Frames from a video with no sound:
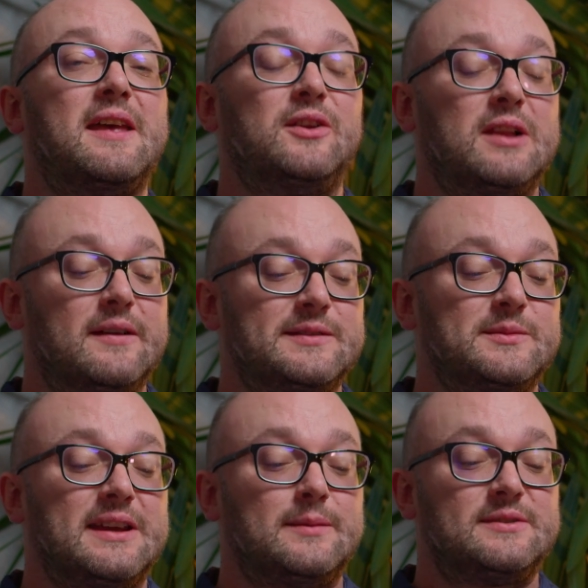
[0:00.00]
then you'll have some
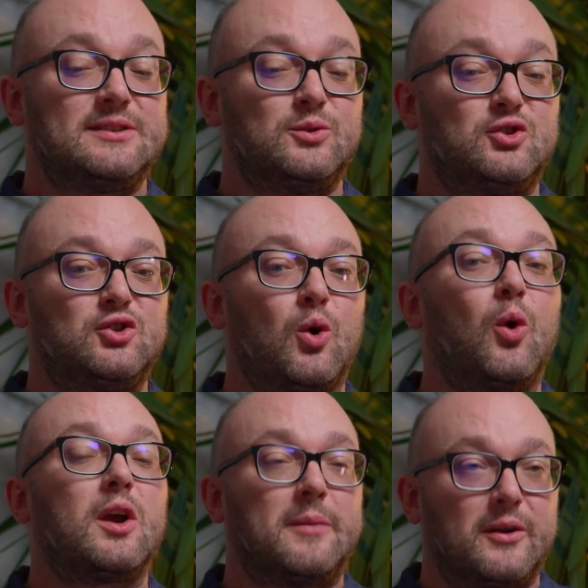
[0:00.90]
time to
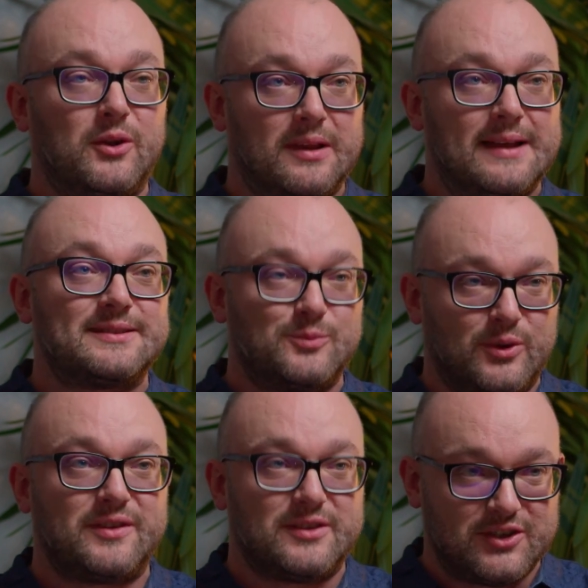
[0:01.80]
talk about your lesson
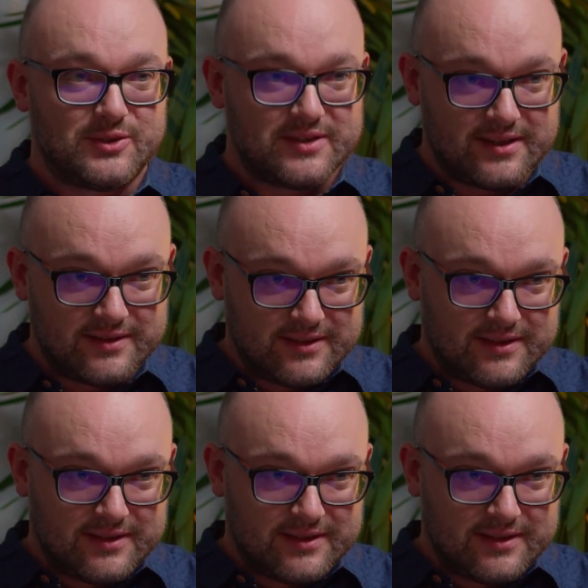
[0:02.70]
with the tutor.